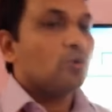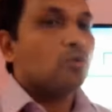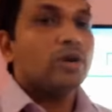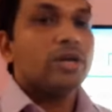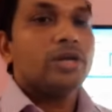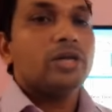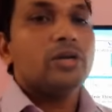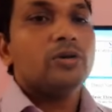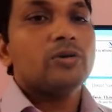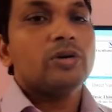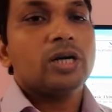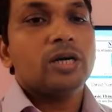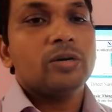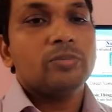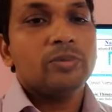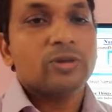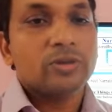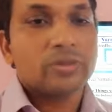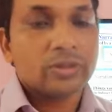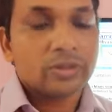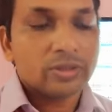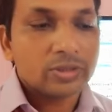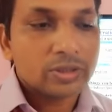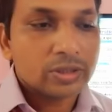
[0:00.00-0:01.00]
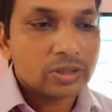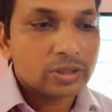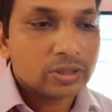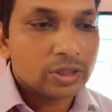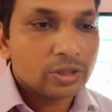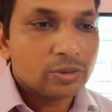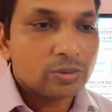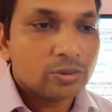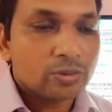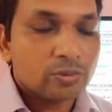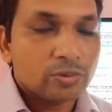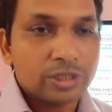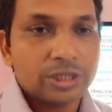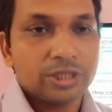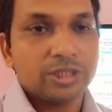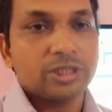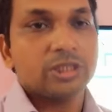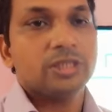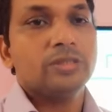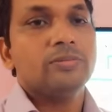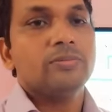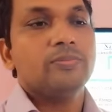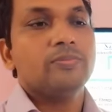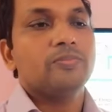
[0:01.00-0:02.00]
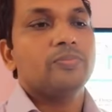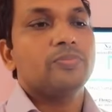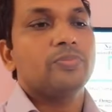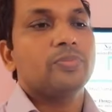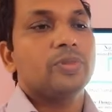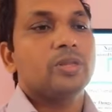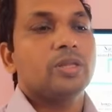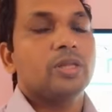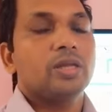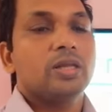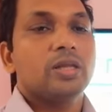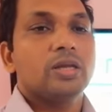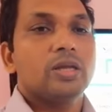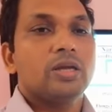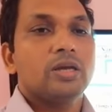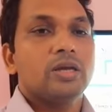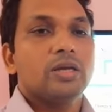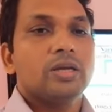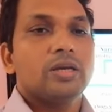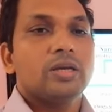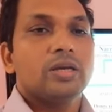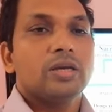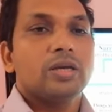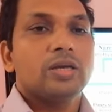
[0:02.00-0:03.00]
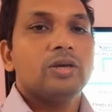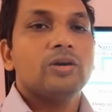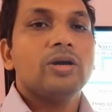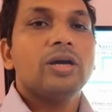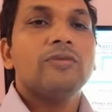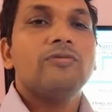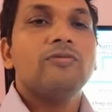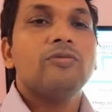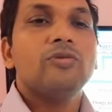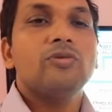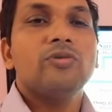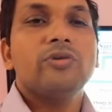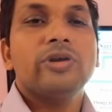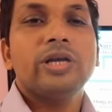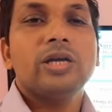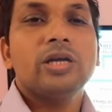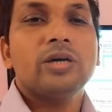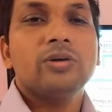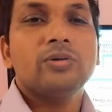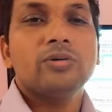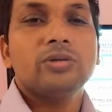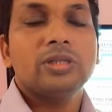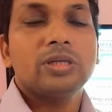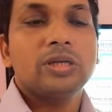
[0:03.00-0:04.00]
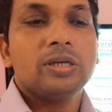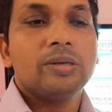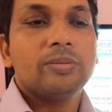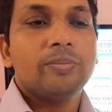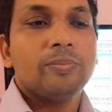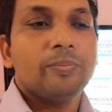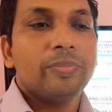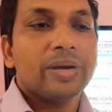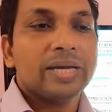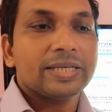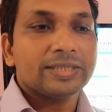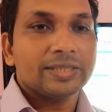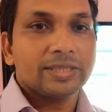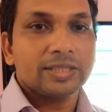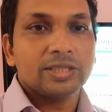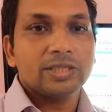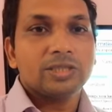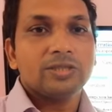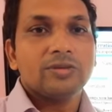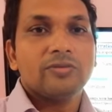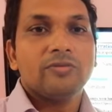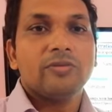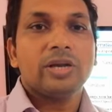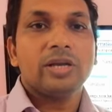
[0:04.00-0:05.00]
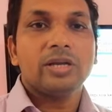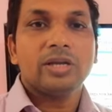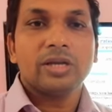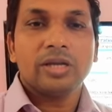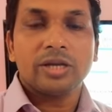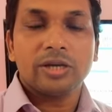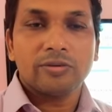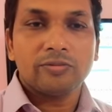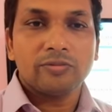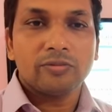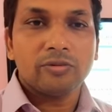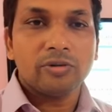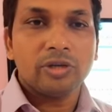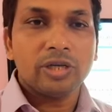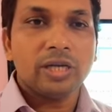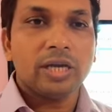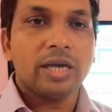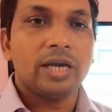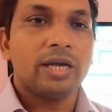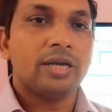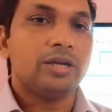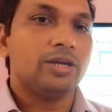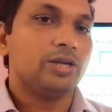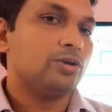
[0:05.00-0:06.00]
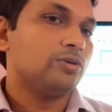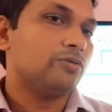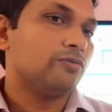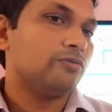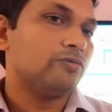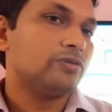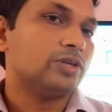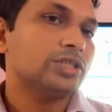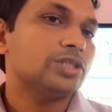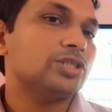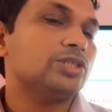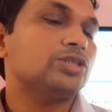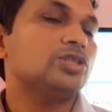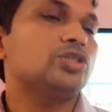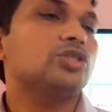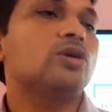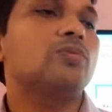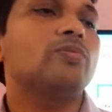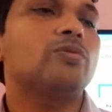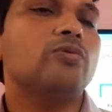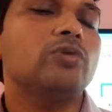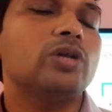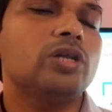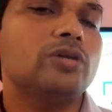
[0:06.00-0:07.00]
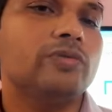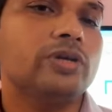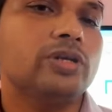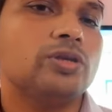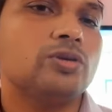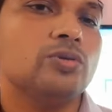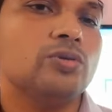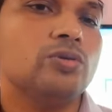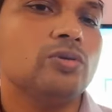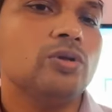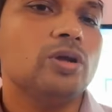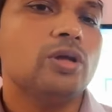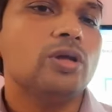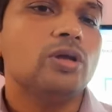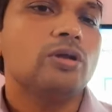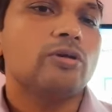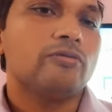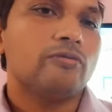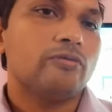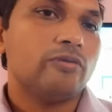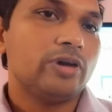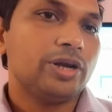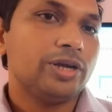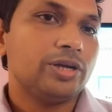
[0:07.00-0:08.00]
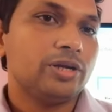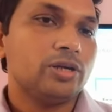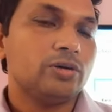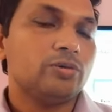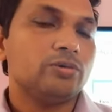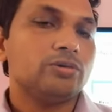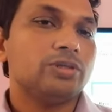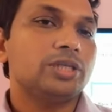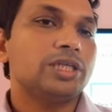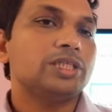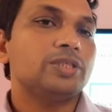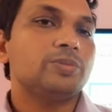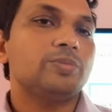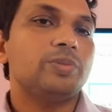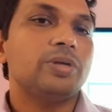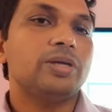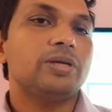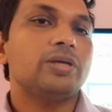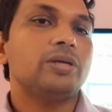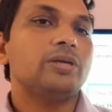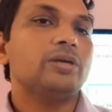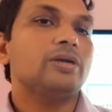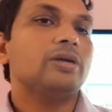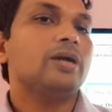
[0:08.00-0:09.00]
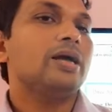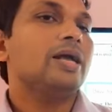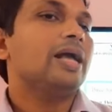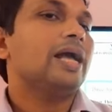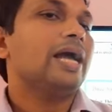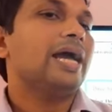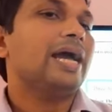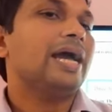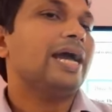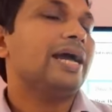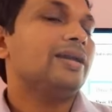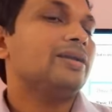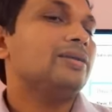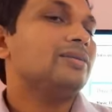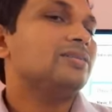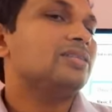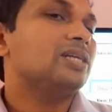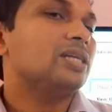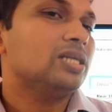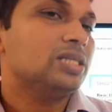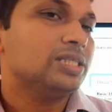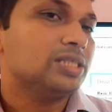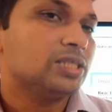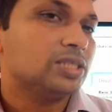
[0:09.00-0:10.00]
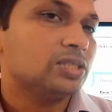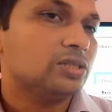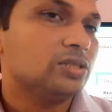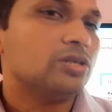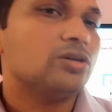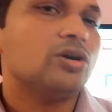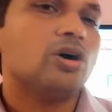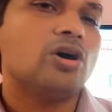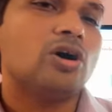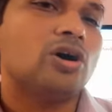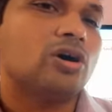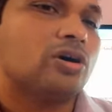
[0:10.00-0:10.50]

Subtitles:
when you come across your question, you have to read out the passage very carefully and your first job will be to find out the speaker and the listener